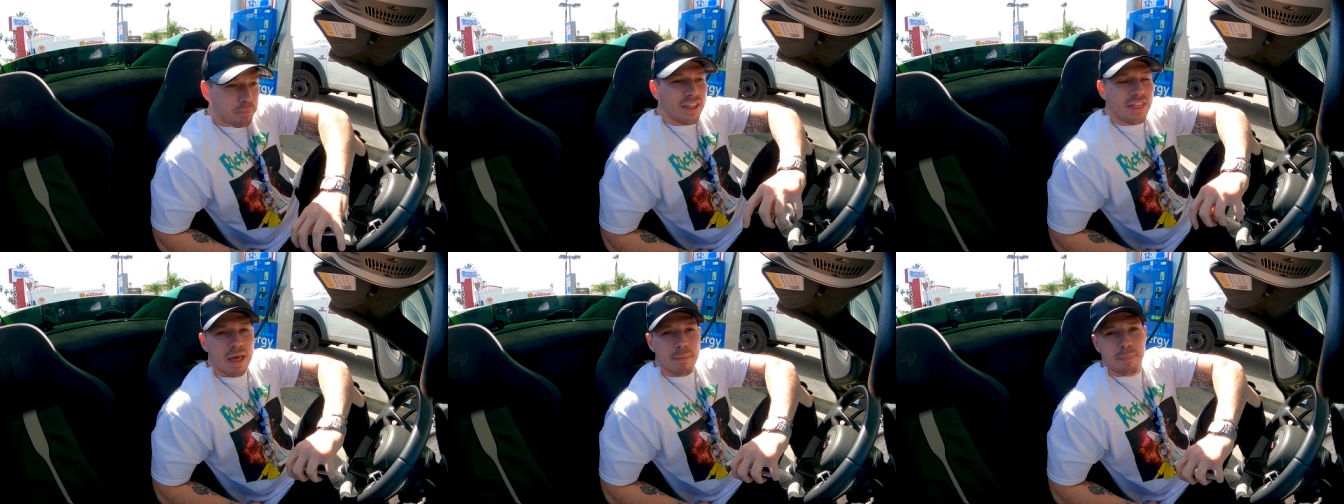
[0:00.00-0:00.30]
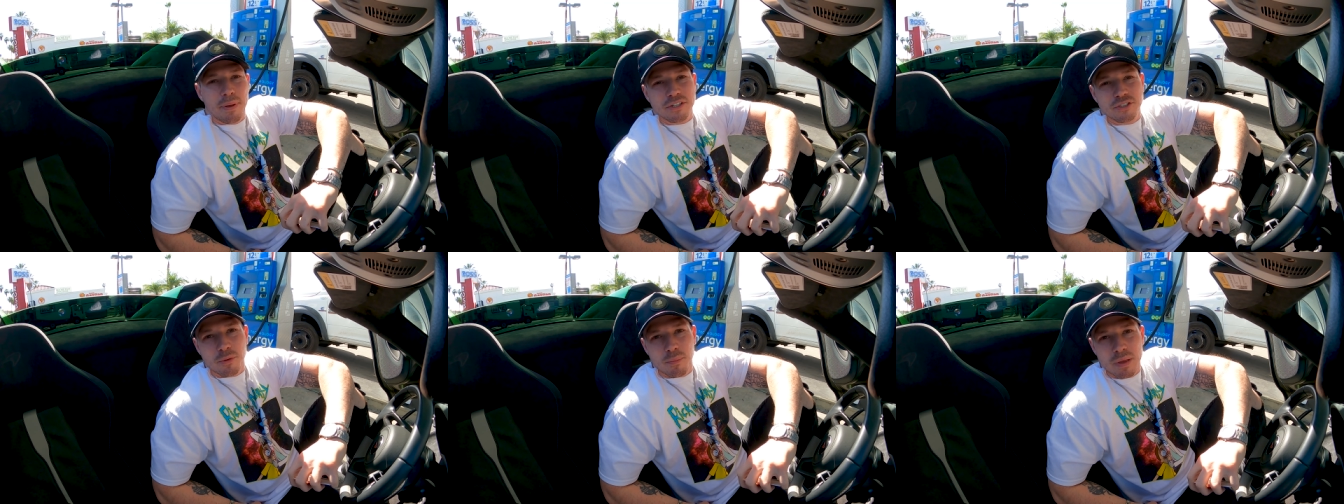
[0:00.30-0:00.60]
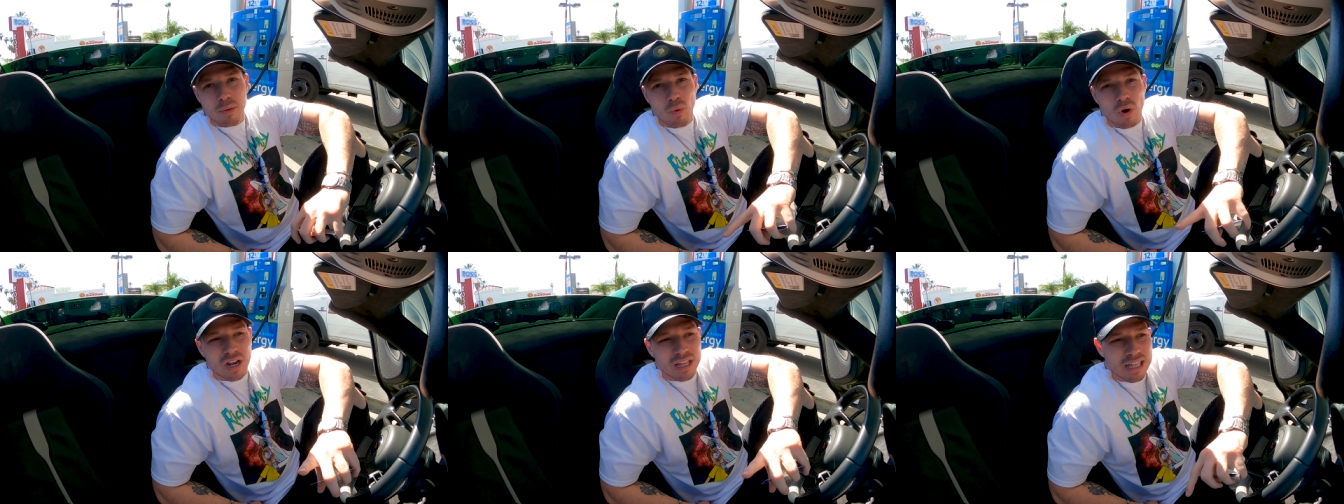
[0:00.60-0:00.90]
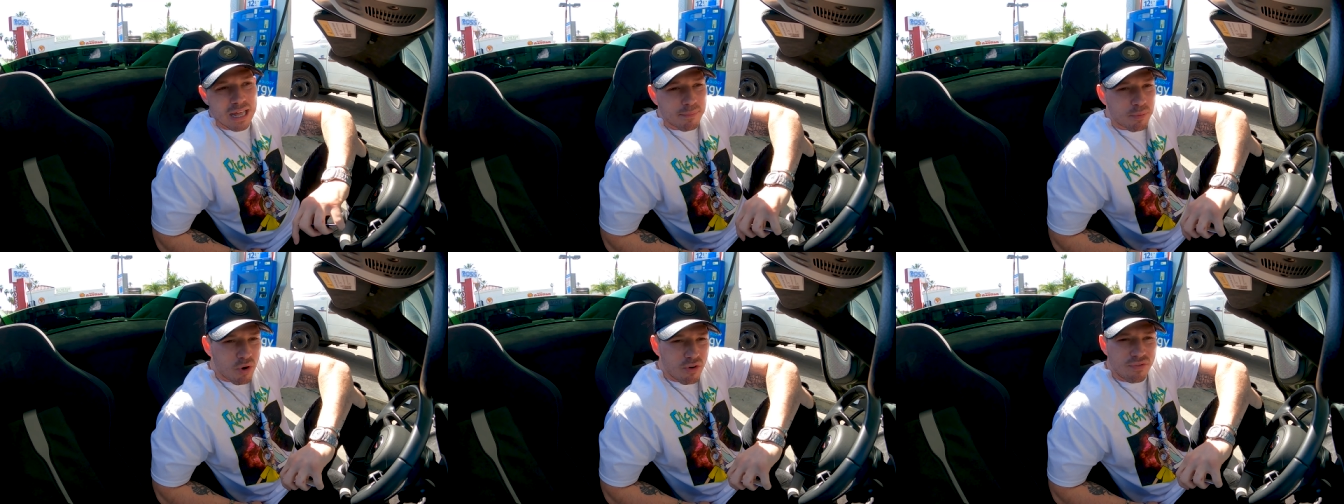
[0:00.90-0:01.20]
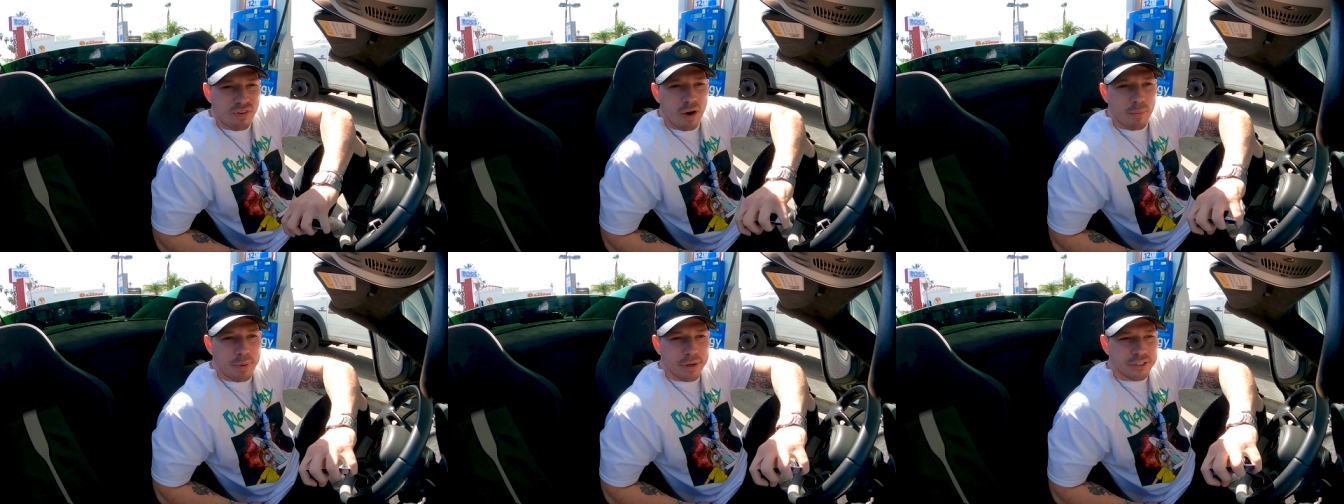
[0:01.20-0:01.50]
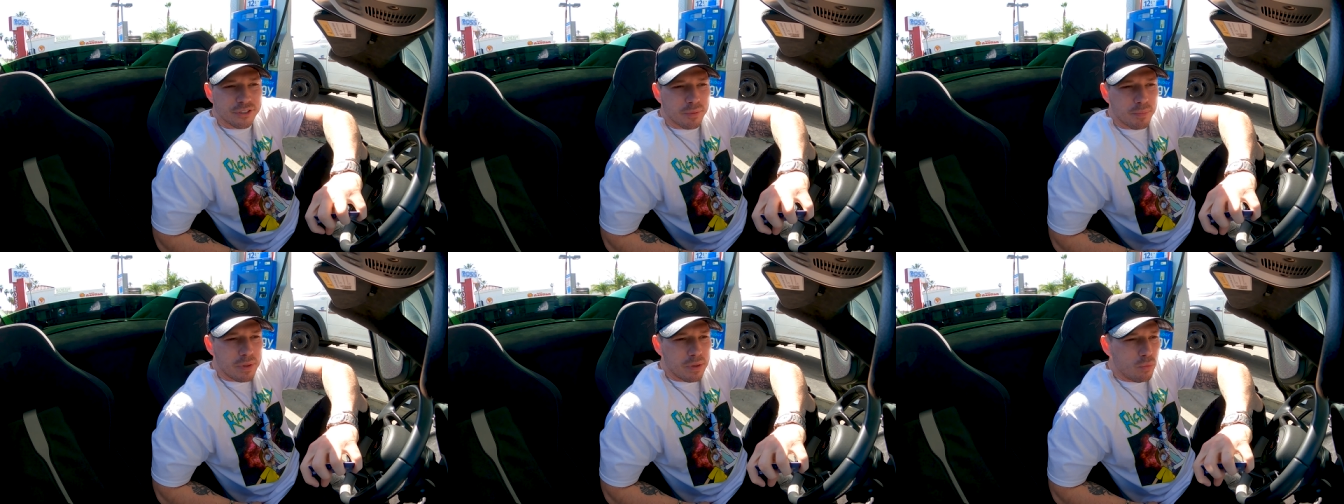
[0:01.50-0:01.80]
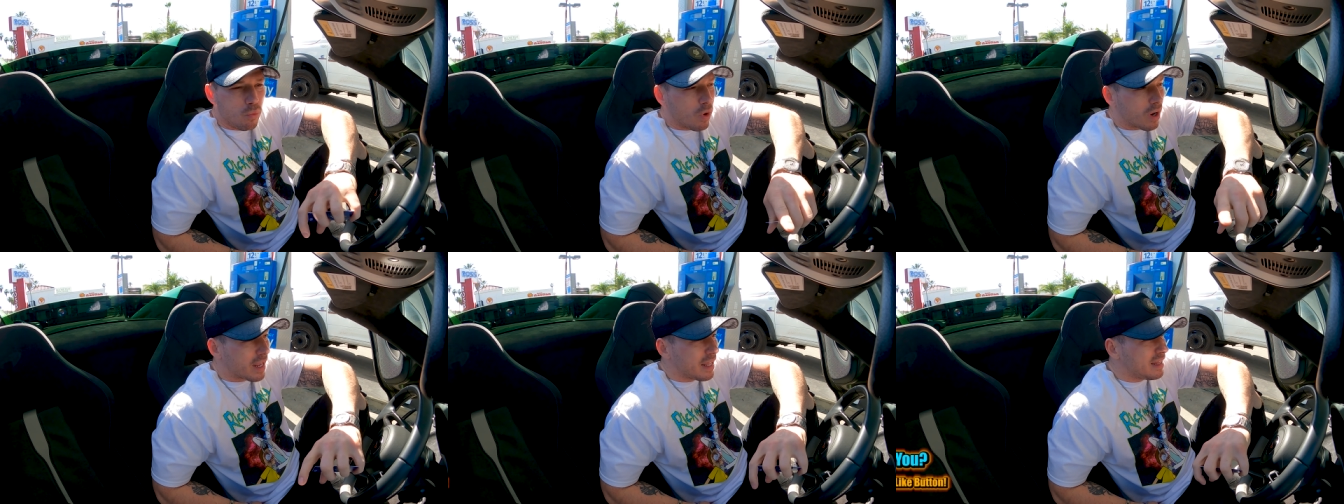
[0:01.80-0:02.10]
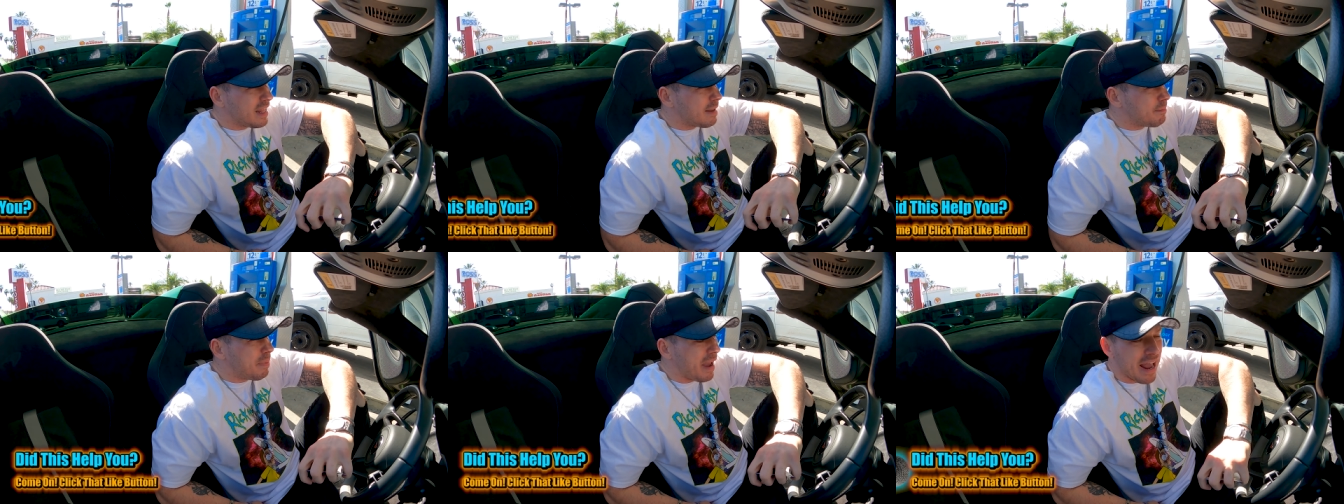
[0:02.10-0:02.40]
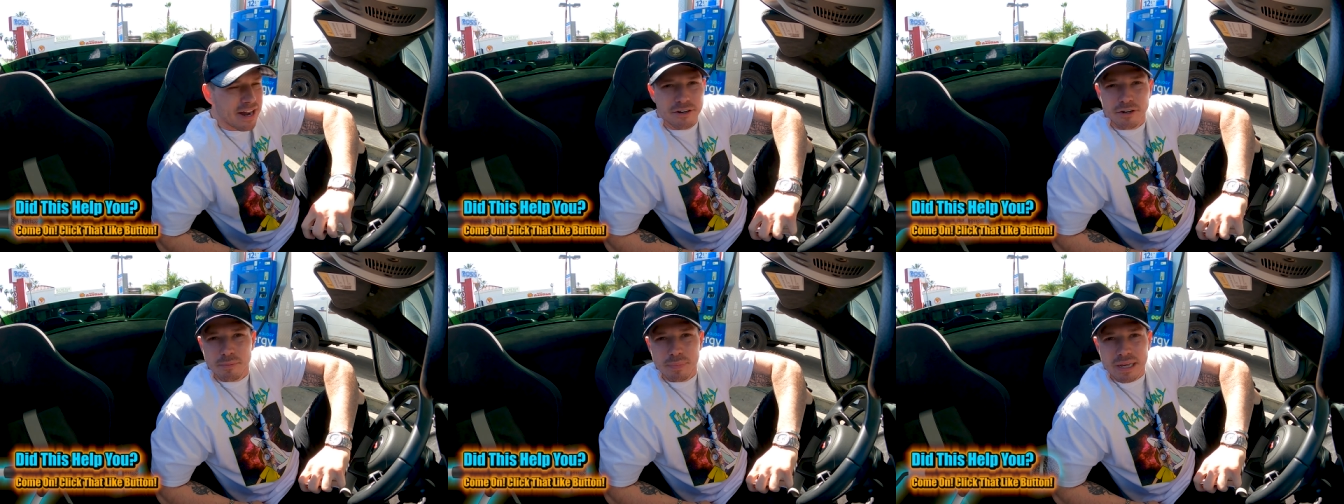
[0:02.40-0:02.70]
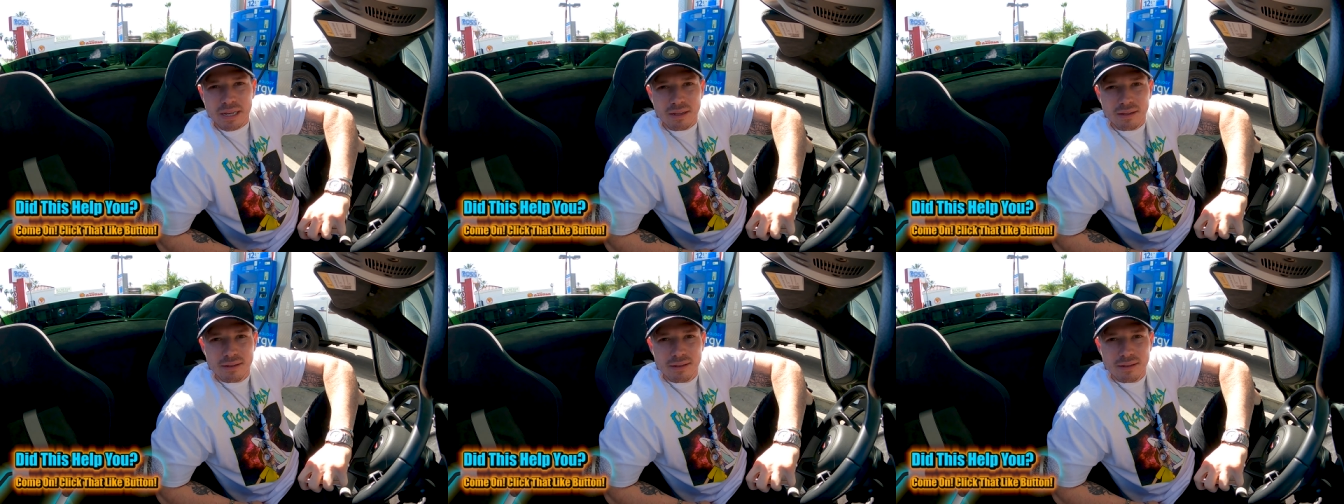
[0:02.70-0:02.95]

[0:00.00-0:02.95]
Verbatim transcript: what can that picture be? What can that profile picture be? What can that banner be?